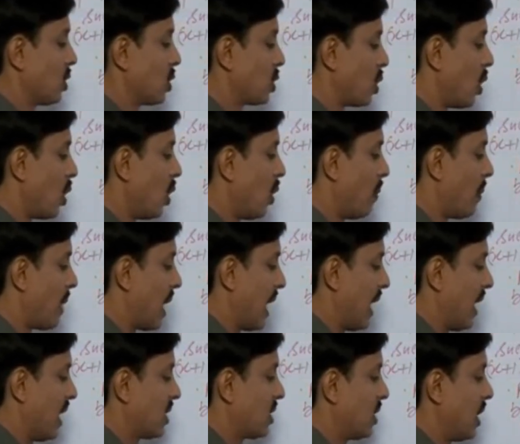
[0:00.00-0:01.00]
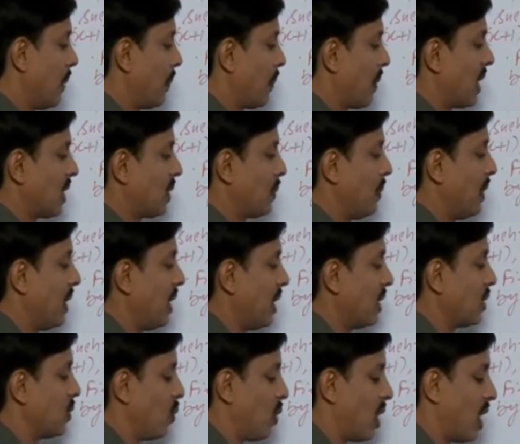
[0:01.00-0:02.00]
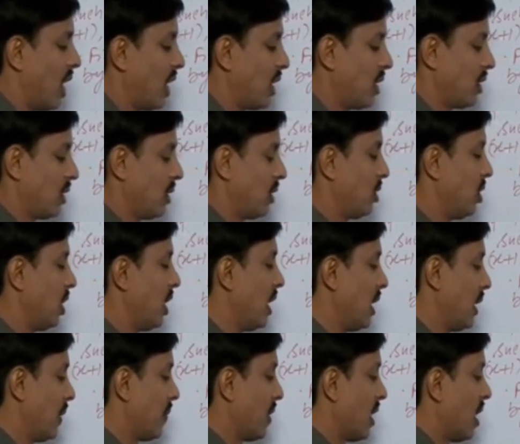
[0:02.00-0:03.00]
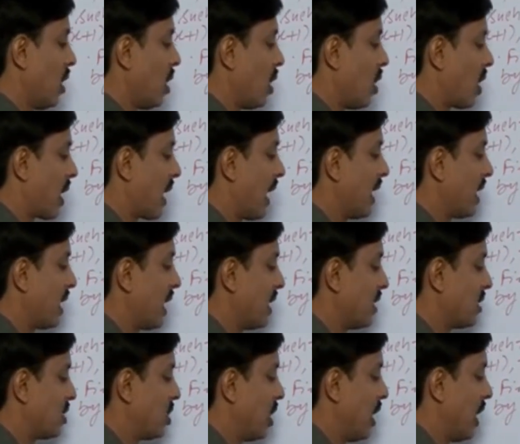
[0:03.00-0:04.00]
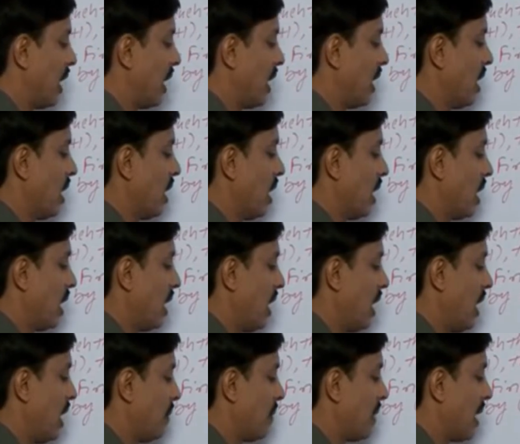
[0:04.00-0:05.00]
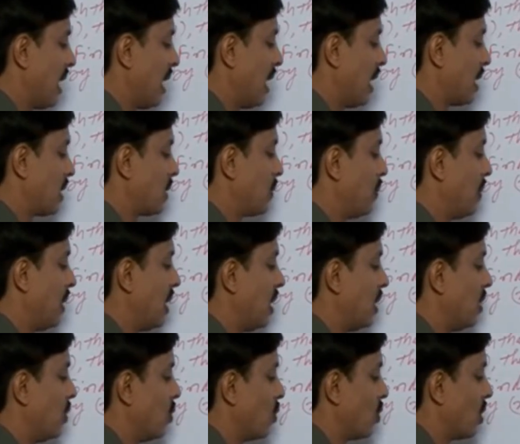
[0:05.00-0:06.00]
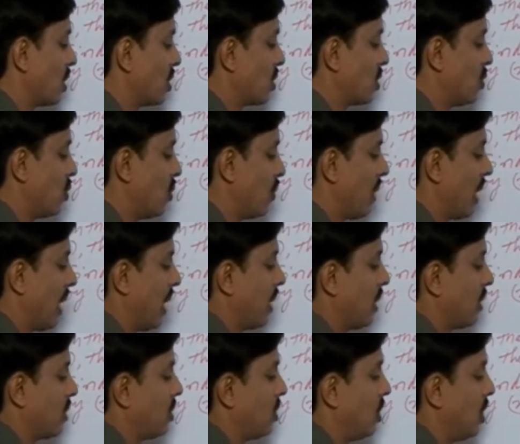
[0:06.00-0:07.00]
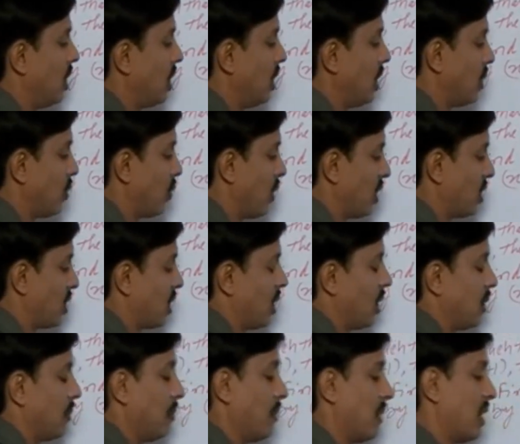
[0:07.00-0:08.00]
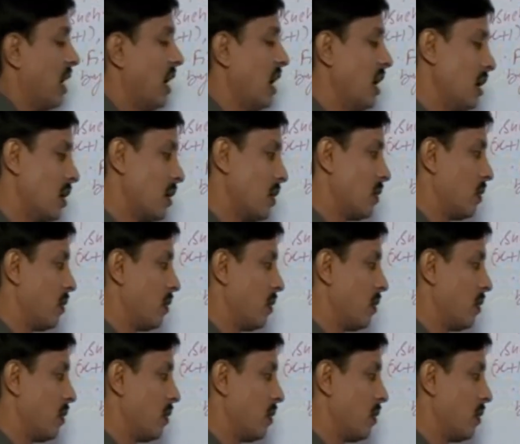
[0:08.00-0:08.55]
So minus a plus b is what? 3. Or I can say a minus b is equals to minus 3, equation number.